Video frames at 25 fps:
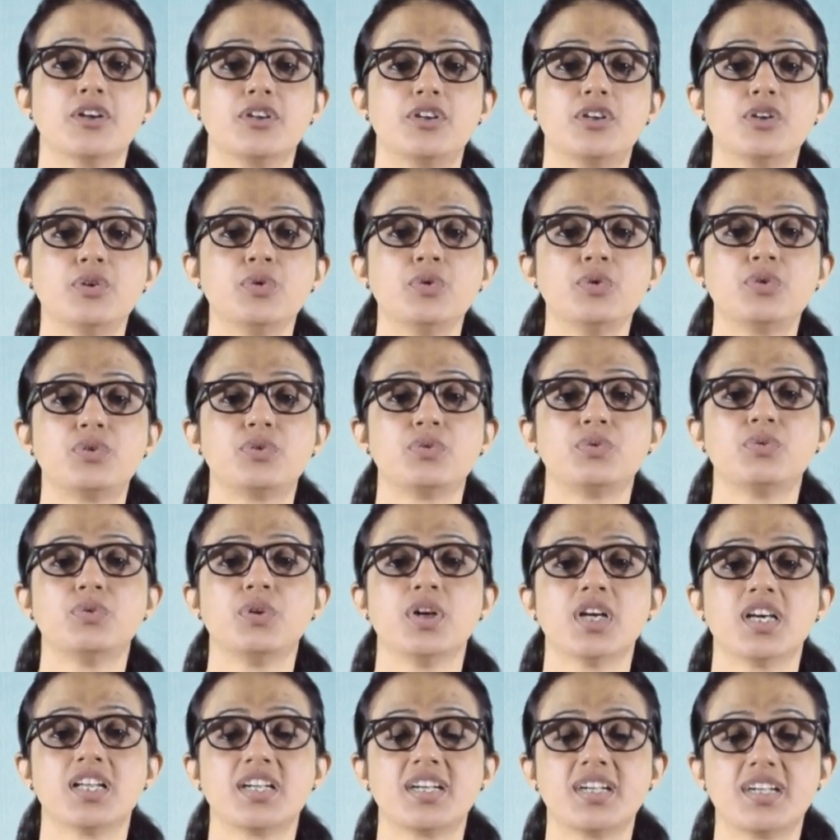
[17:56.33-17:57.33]
due to
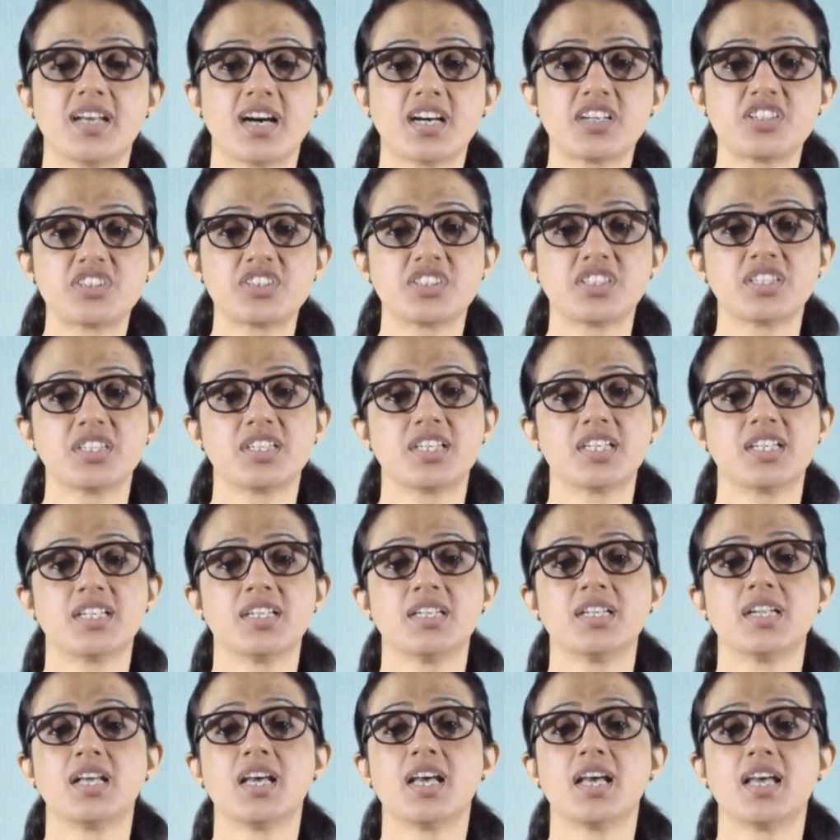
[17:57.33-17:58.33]
reduction
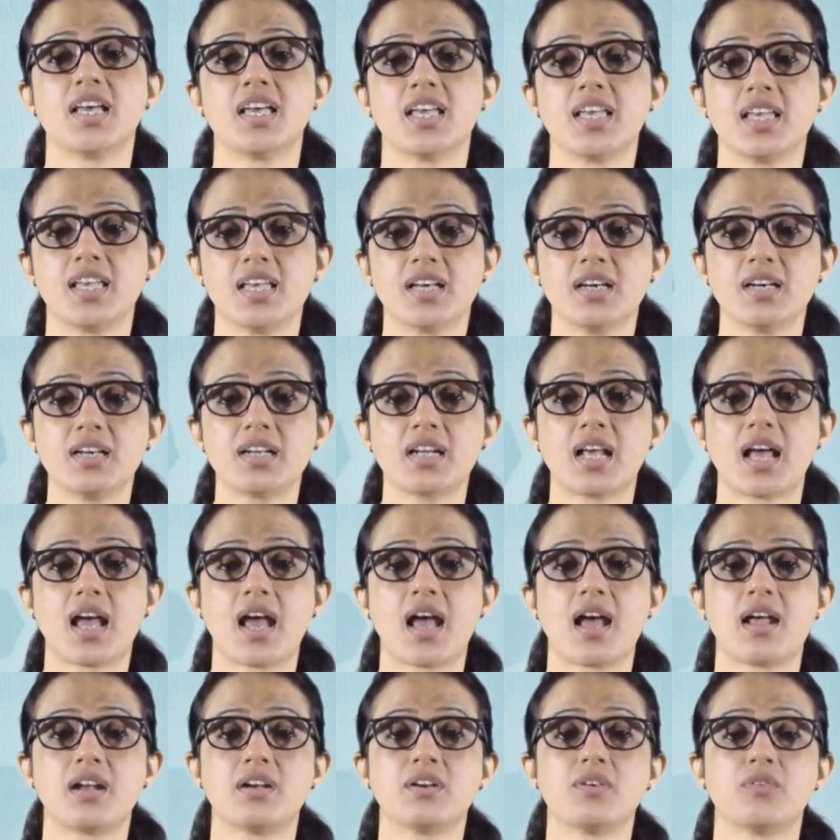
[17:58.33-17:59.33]
in air
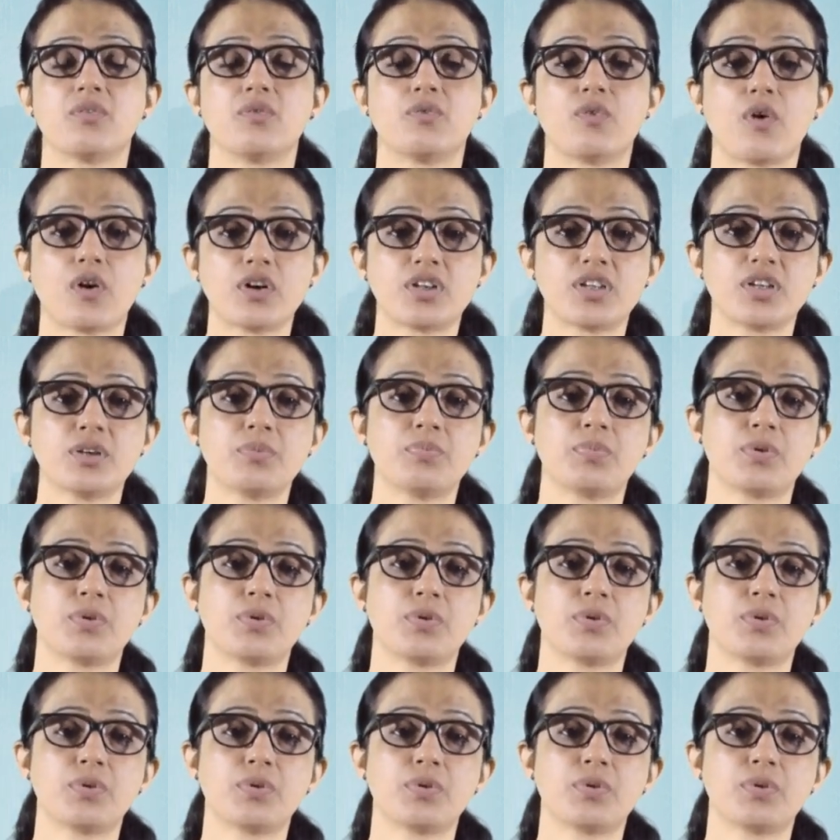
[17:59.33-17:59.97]
and water